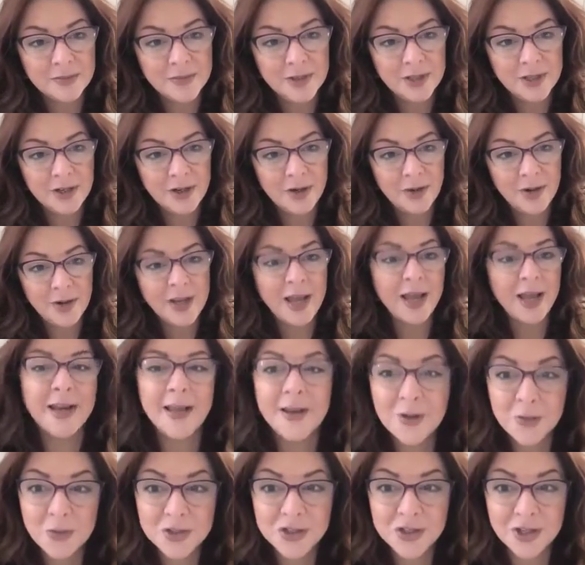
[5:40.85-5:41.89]
You know, again, I
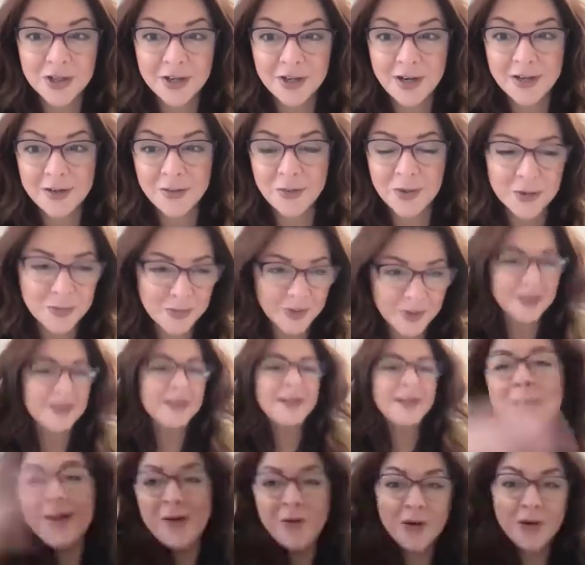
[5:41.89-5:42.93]
don't wish it on anyone, but
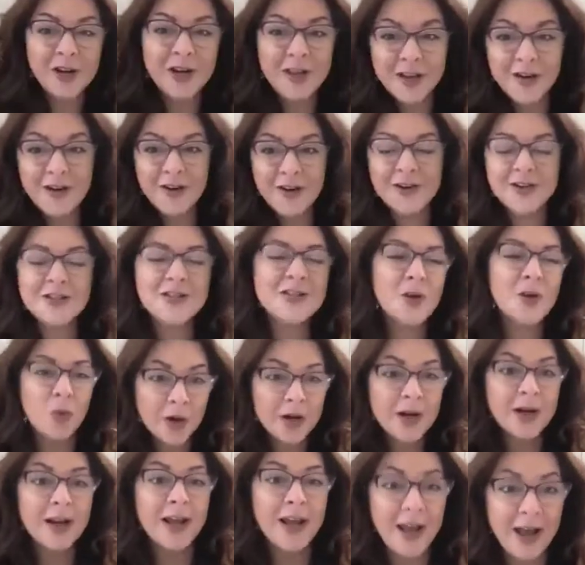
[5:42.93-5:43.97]
we're here, so we're
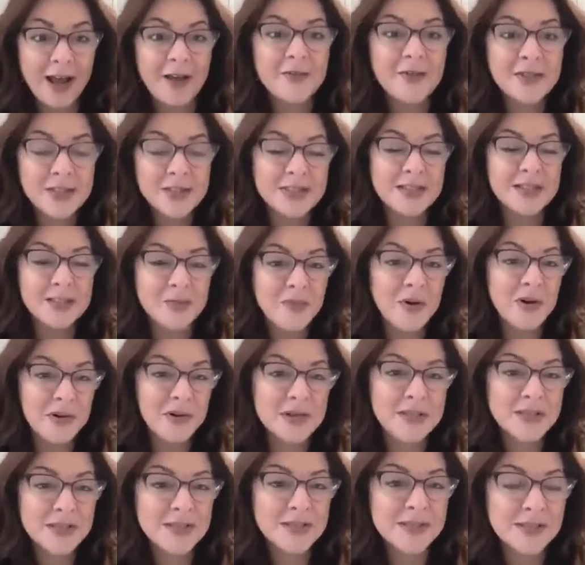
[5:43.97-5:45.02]
going to have these
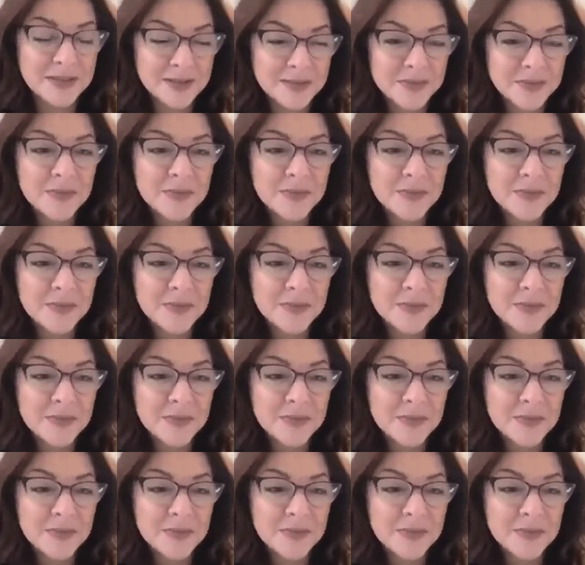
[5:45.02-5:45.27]
experiences.